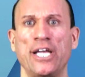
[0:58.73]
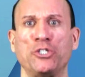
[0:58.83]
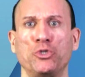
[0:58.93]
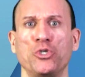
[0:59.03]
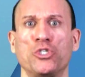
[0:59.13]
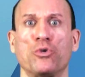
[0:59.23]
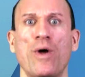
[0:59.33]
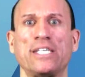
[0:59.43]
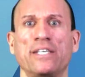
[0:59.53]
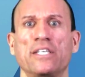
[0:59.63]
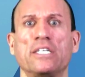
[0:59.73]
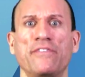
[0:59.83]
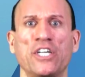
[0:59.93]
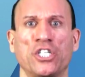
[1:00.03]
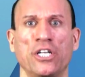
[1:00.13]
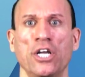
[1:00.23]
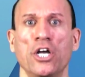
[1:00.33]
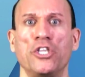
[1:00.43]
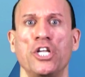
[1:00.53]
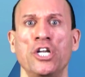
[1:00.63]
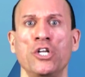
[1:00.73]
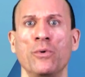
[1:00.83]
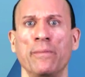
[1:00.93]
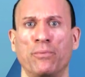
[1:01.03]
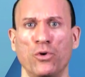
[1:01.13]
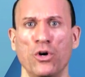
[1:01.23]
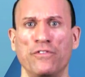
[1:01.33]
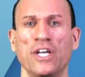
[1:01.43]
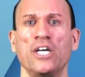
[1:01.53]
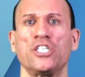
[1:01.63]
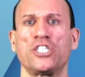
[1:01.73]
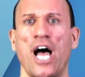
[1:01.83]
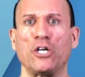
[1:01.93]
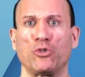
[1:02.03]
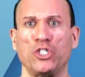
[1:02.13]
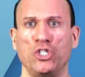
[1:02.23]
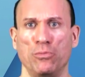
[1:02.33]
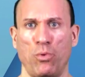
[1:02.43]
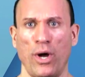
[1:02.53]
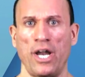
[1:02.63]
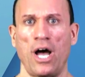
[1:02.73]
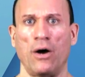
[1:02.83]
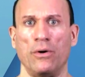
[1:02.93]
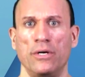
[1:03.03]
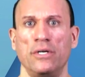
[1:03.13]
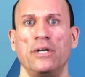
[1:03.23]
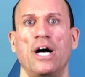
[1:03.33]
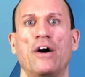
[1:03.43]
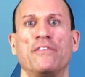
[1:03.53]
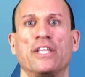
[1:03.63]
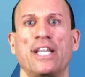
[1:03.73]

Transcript: to introduce the rest of the division to the new improved Sondra 2.0. Over the